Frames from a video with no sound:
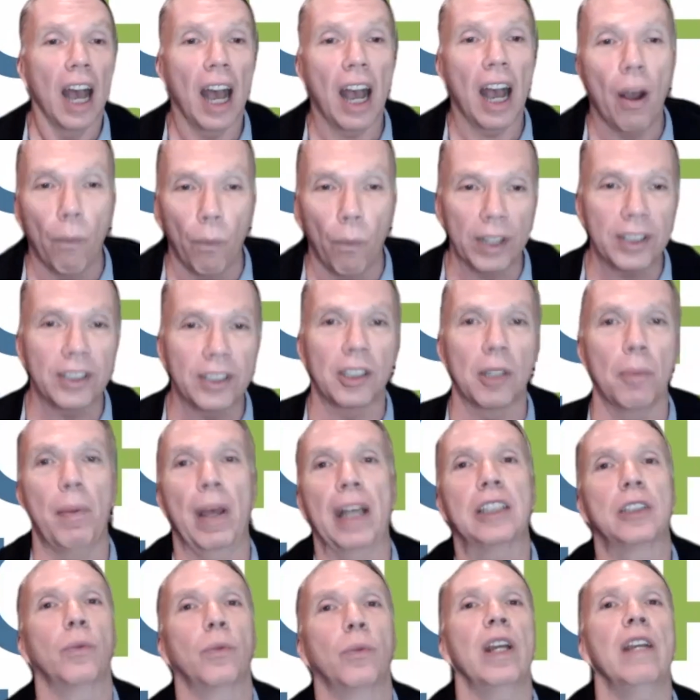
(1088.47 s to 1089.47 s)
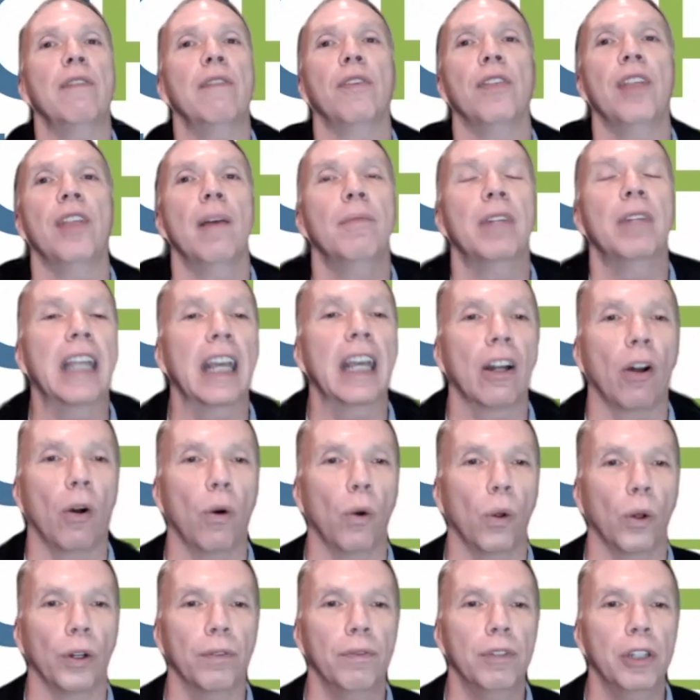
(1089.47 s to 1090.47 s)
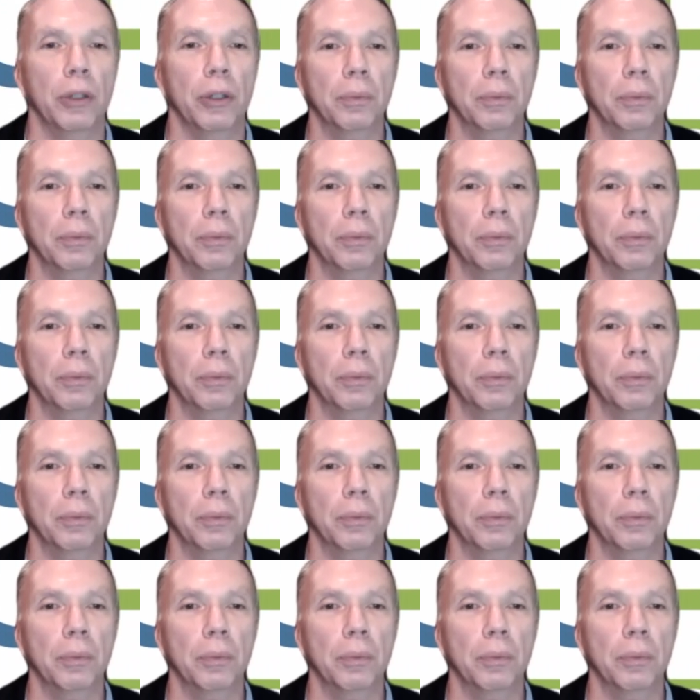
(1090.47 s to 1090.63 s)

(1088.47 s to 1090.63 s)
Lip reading: what's the best way for them to get a hold of you?